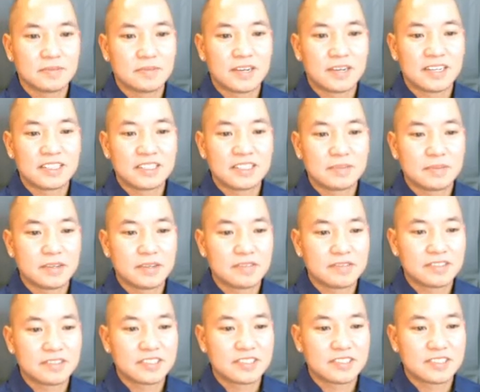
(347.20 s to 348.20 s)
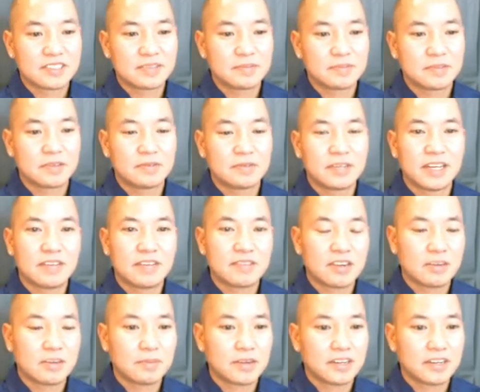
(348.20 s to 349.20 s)
Why is it a buffer system? Well, we have
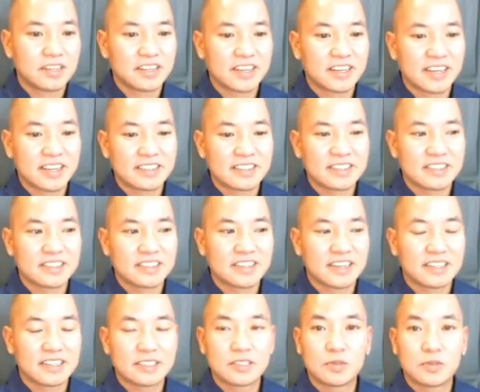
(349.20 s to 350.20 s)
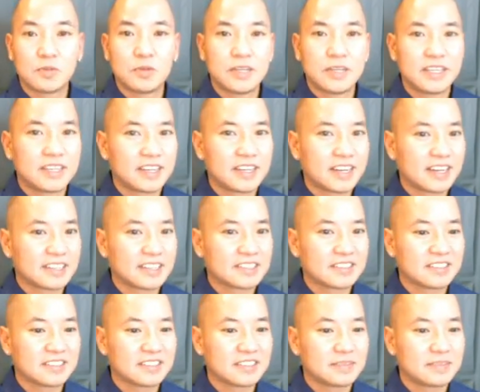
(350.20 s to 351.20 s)
carbonic acid, and it's a weak
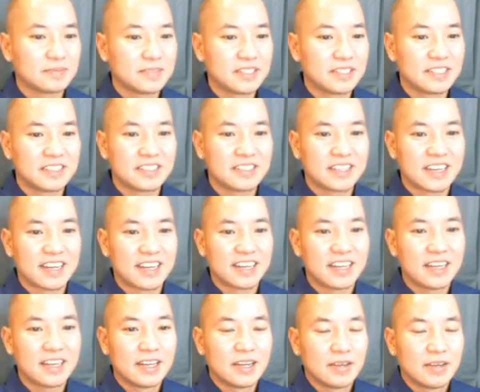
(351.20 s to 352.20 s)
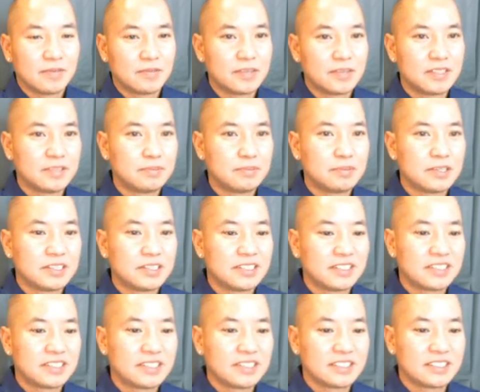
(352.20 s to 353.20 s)
acid, meaning that when you put
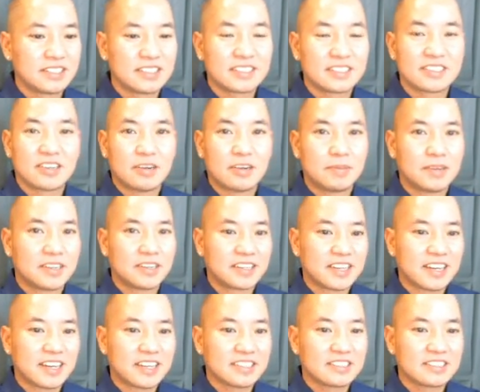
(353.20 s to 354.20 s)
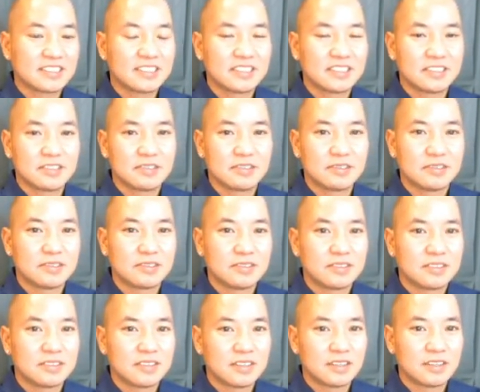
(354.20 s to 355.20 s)
this carbonic acid
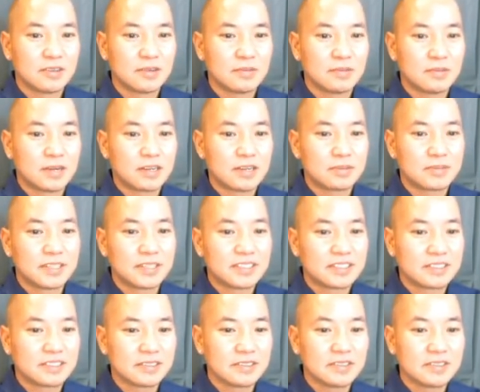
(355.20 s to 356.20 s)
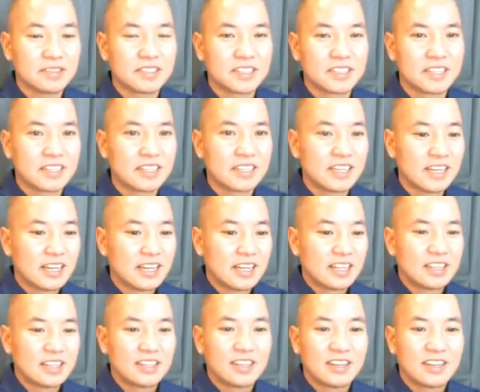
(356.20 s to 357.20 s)
into a water-based solution,
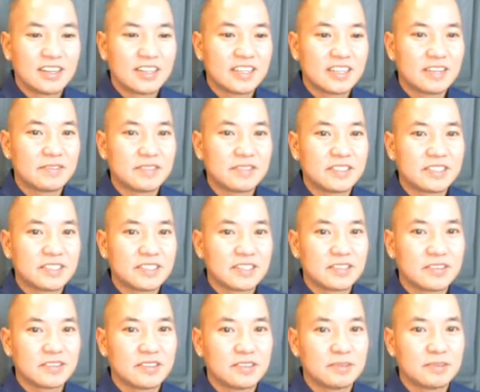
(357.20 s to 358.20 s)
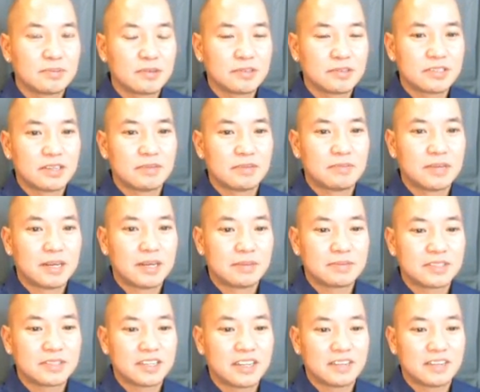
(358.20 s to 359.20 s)
not every single proton
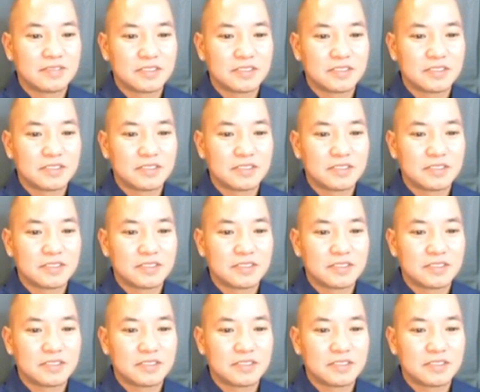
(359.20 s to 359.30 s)
pops off.